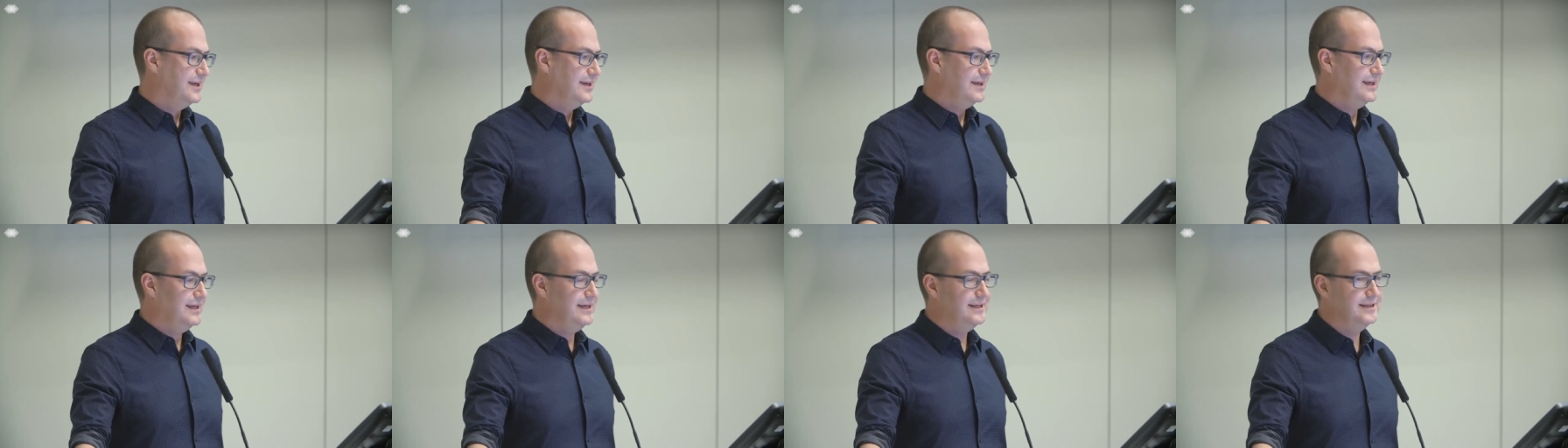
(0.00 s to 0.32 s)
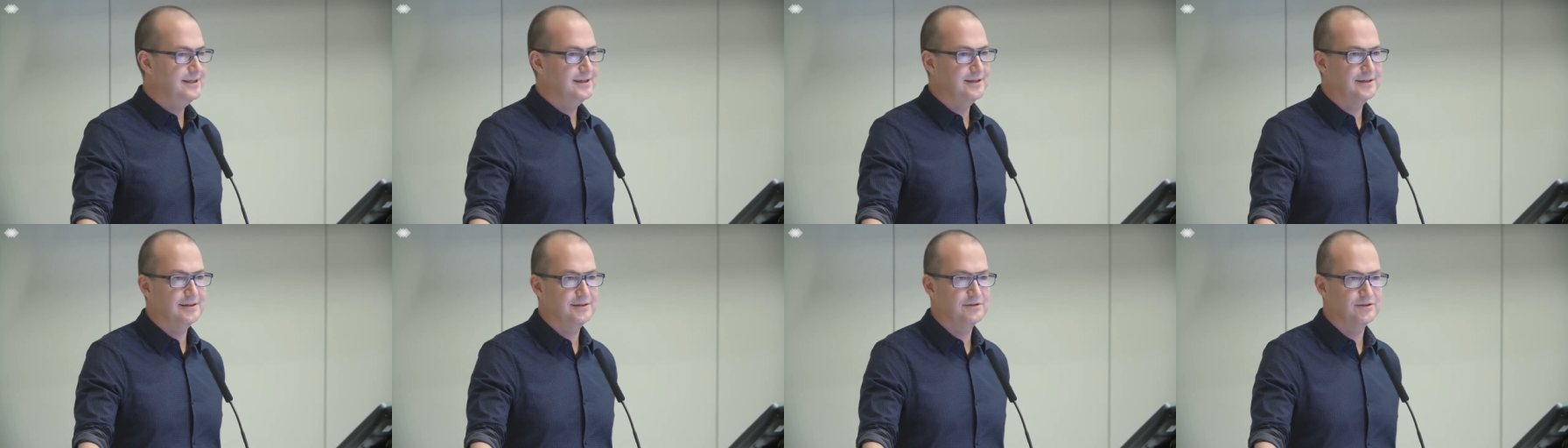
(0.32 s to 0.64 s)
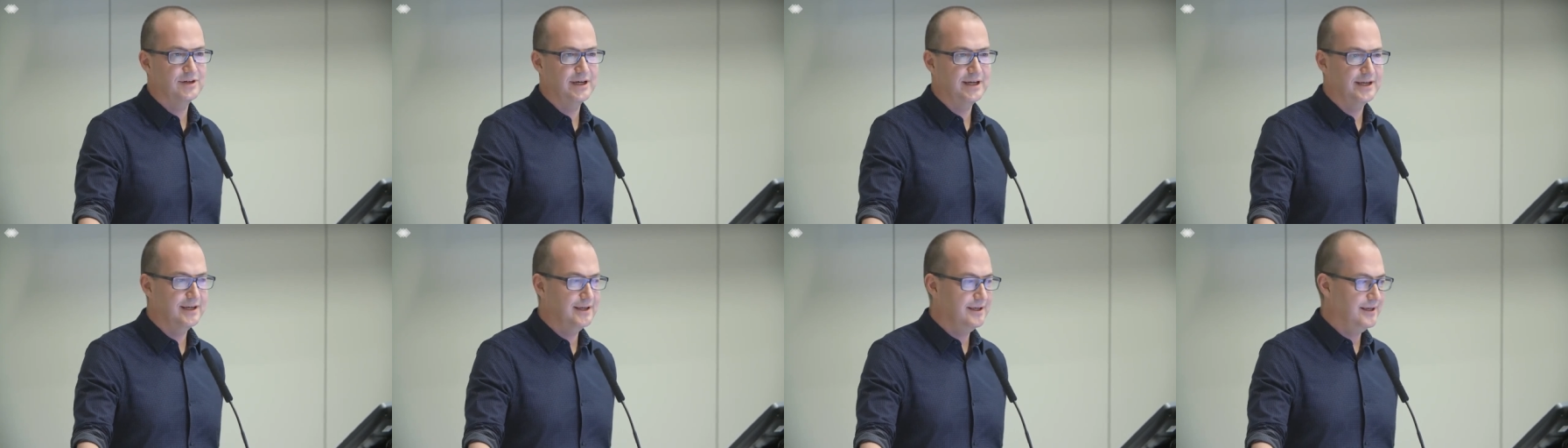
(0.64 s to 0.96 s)
Eating and
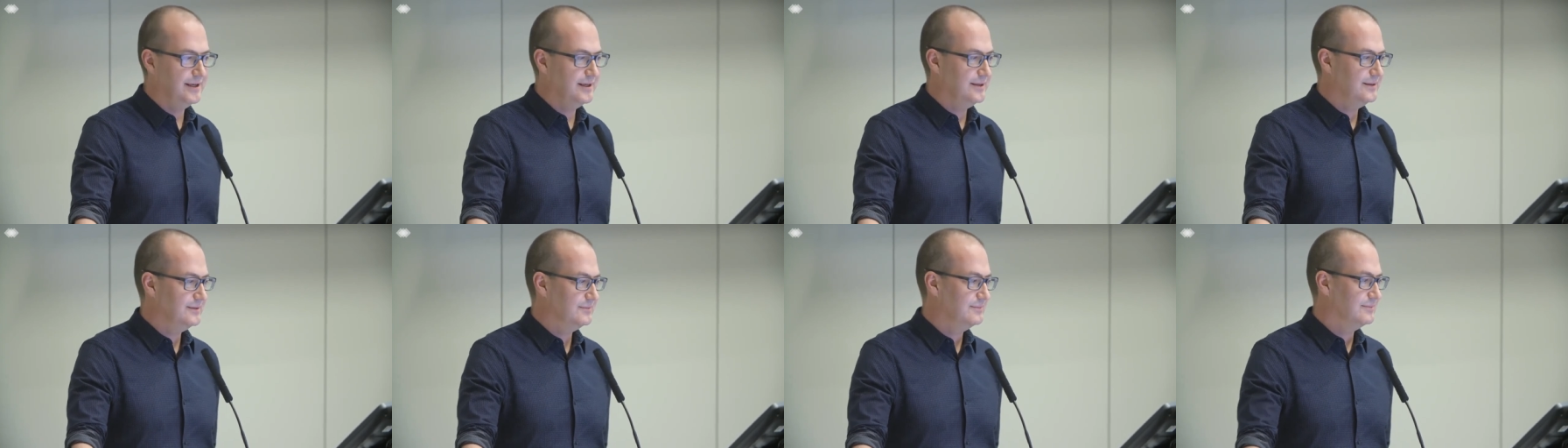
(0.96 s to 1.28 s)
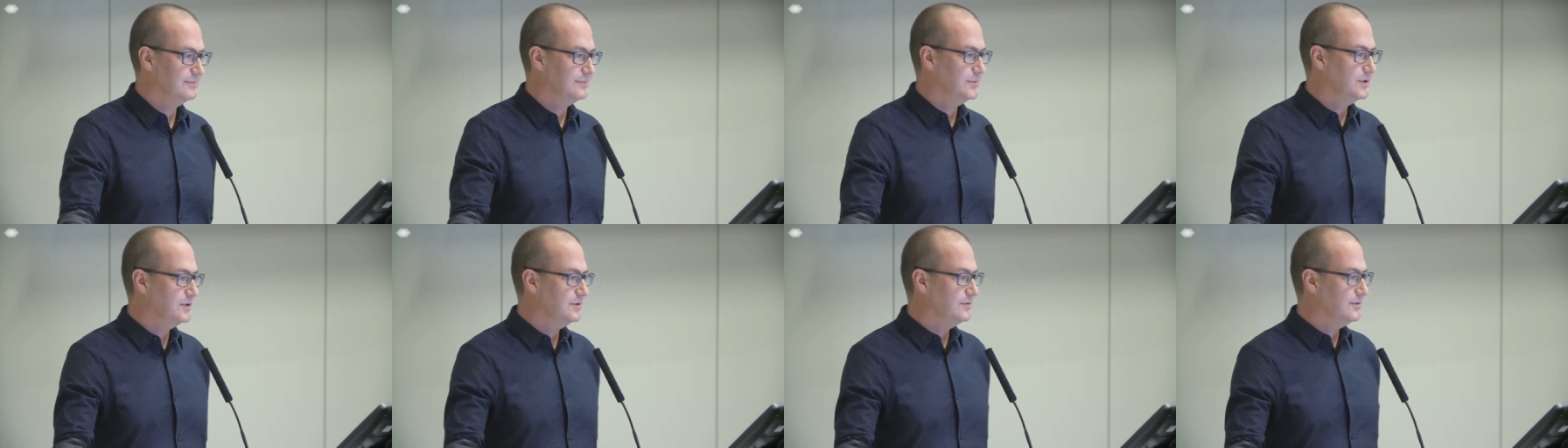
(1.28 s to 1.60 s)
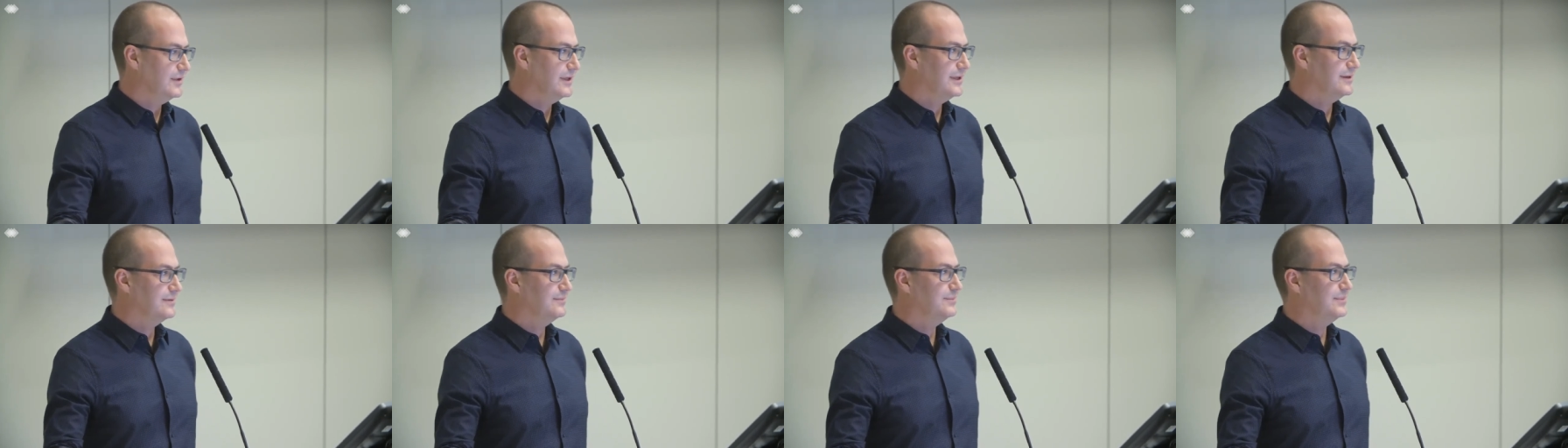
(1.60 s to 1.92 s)
drinking,
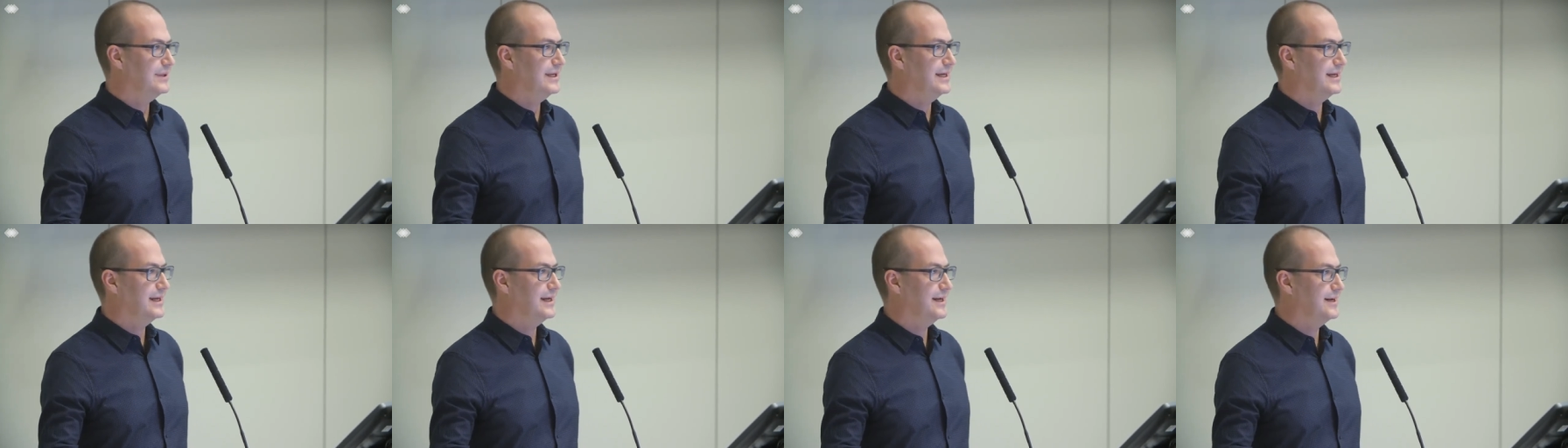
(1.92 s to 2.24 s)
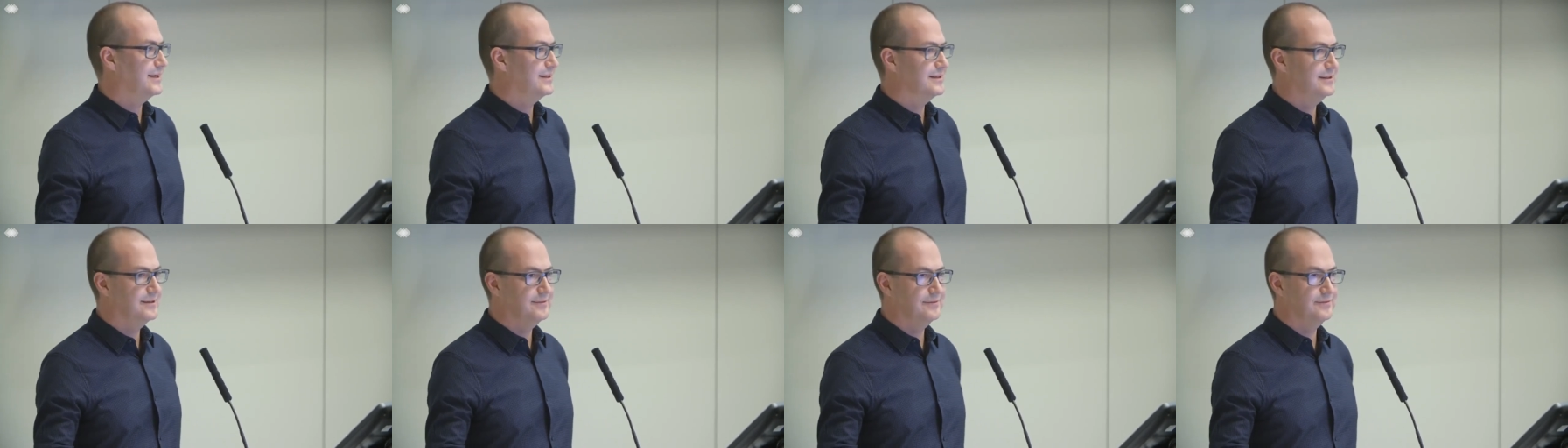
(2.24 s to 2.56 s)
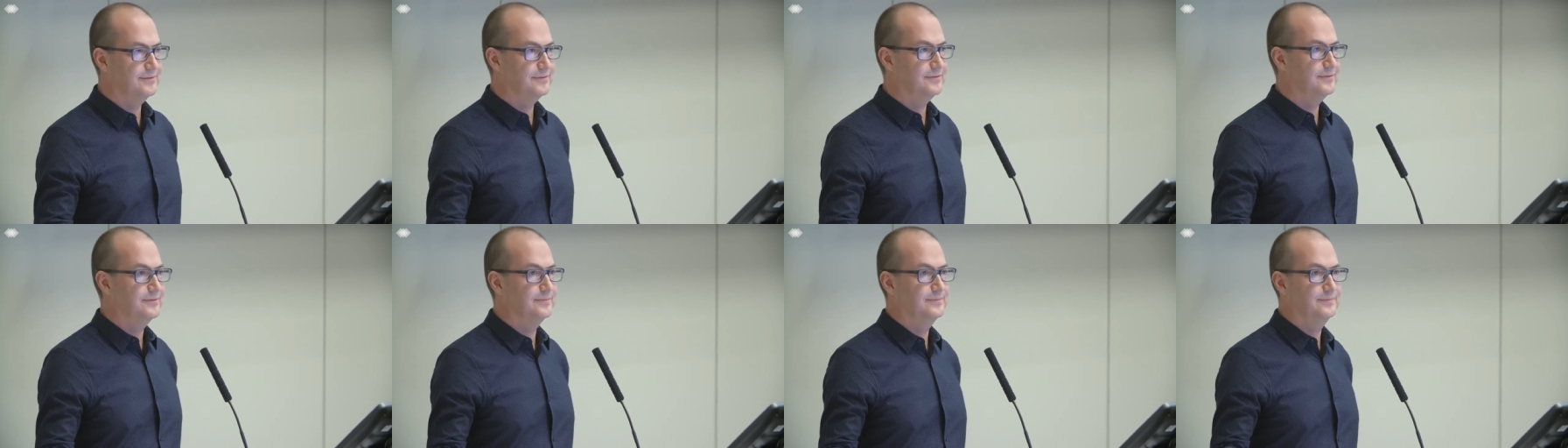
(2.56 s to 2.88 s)
moving and being
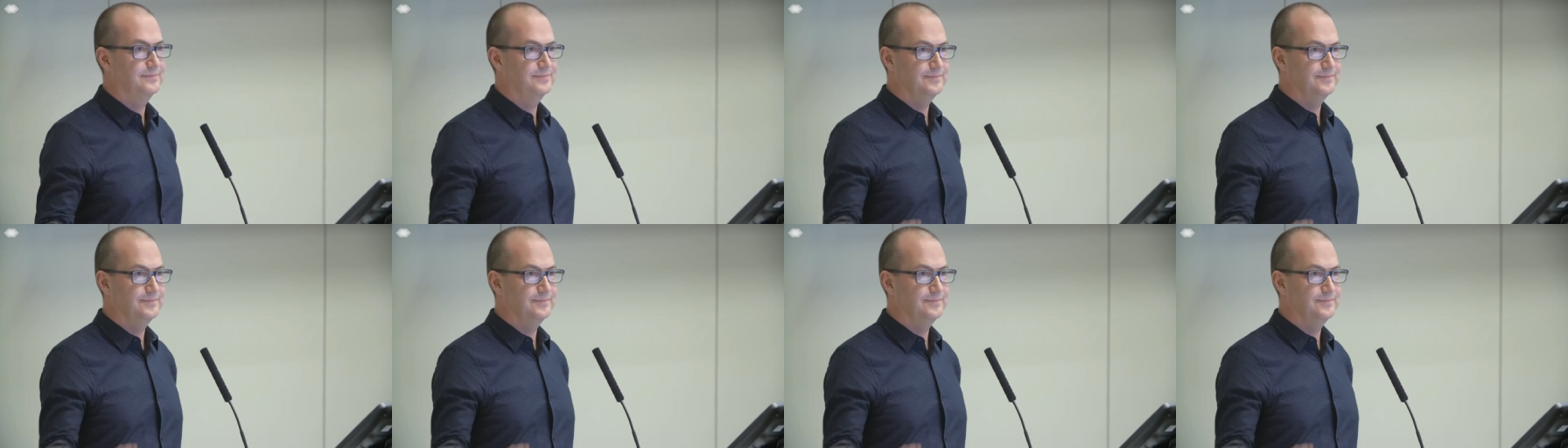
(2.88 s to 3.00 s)
active,